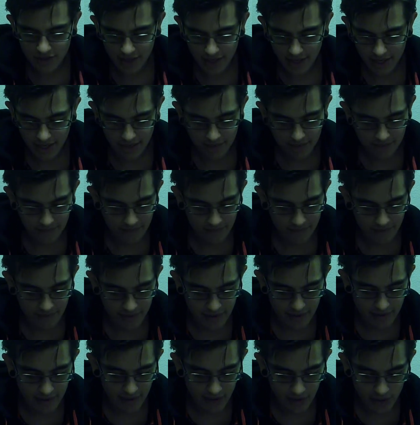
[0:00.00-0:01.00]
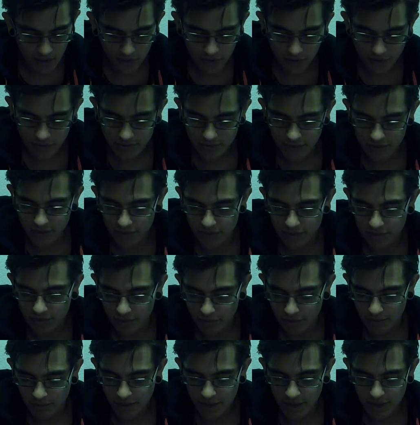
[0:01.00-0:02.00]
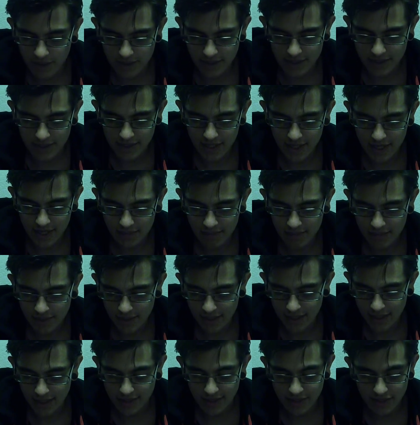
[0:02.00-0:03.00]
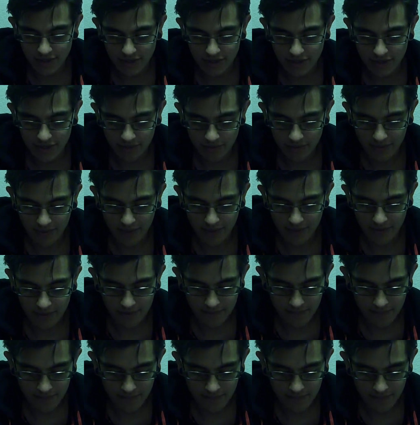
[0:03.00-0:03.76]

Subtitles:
Gate. All those moments will be lost in time, like tears in the rain."